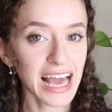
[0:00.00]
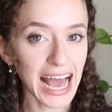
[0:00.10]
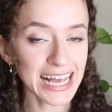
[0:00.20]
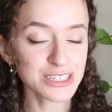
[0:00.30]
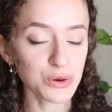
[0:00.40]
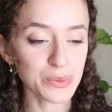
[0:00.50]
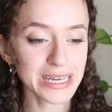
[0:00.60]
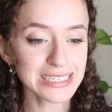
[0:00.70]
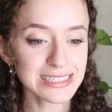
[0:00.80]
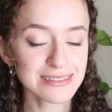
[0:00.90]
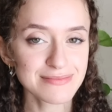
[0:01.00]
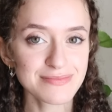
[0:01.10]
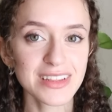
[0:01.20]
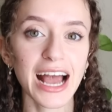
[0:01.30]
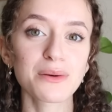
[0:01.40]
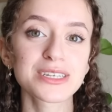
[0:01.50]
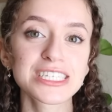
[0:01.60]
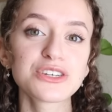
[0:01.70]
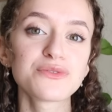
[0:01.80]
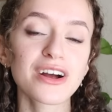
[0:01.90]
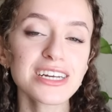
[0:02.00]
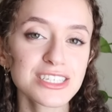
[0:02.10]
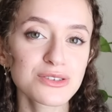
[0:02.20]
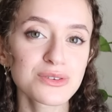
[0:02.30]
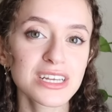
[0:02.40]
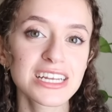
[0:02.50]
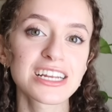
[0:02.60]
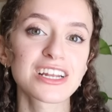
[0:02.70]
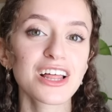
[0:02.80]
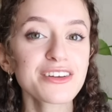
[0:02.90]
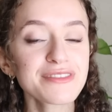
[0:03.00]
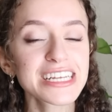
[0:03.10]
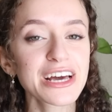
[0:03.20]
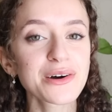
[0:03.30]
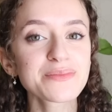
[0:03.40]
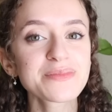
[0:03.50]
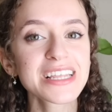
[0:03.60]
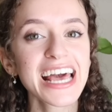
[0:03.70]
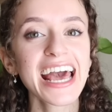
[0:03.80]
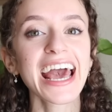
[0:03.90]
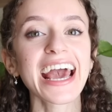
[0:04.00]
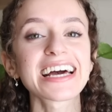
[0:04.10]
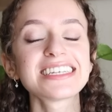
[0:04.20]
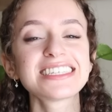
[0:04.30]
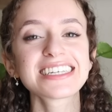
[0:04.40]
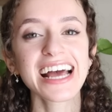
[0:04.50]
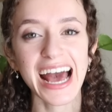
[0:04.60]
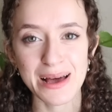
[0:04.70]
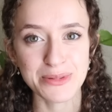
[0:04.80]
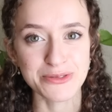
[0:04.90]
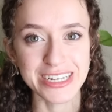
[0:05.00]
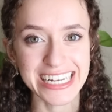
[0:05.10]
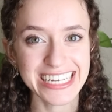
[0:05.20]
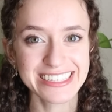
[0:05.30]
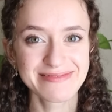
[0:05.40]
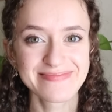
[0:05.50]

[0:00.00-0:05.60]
as always, I will see you very soon in another video, and happy reading.